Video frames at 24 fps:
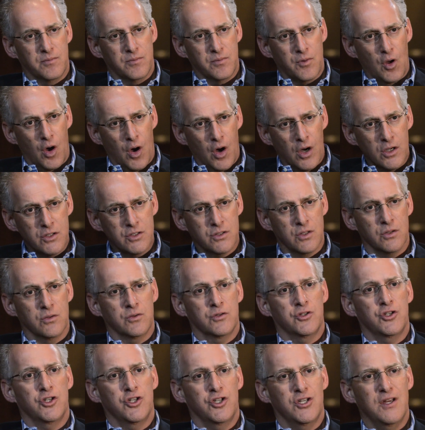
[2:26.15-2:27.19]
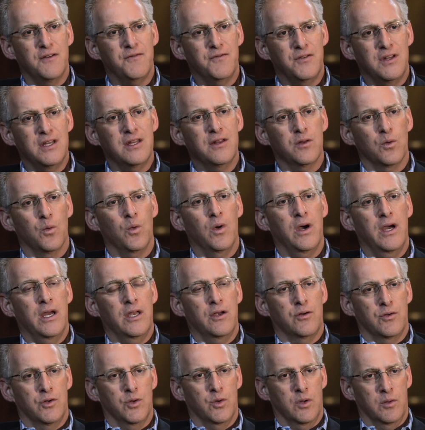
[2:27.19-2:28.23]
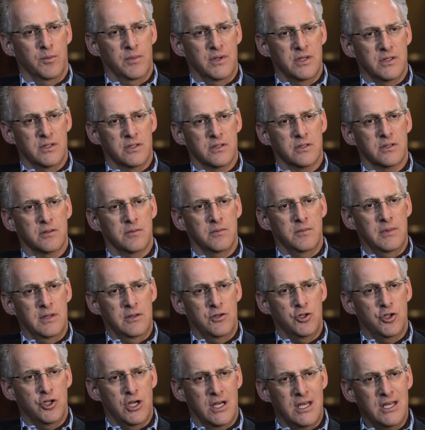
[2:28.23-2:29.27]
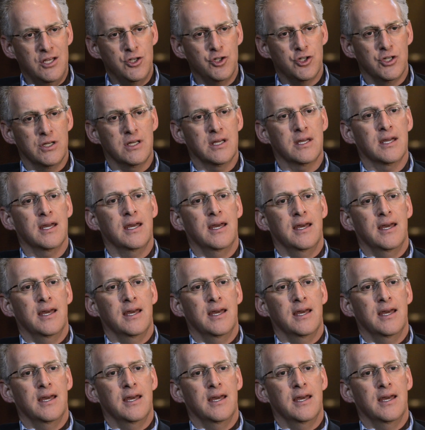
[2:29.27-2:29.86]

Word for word: also shifting the way you're doing business. I mean, changing